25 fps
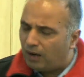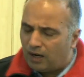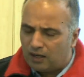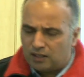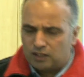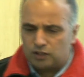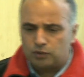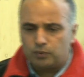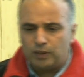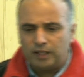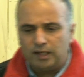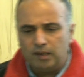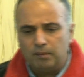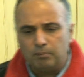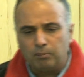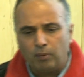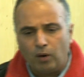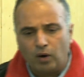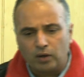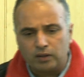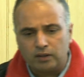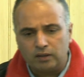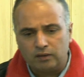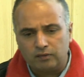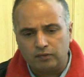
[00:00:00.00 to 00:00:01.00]
part is very
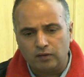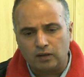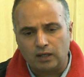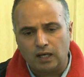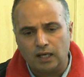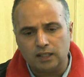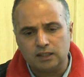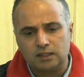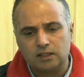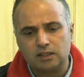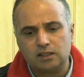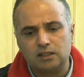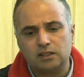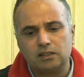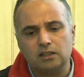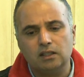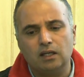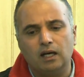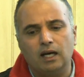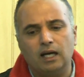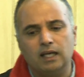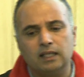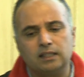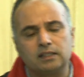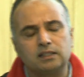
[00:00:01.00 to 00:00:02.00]
important for us
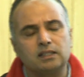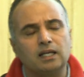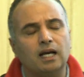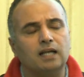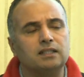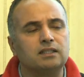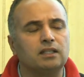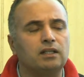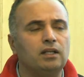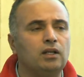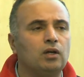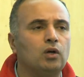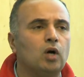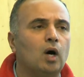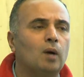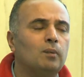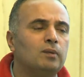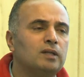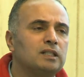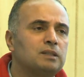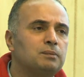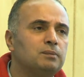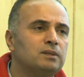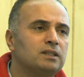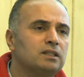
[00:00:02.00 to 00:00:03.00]
as, as an
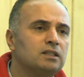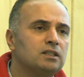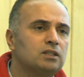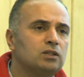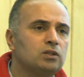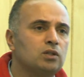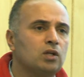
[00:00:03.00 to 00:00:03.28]
e-commerce business.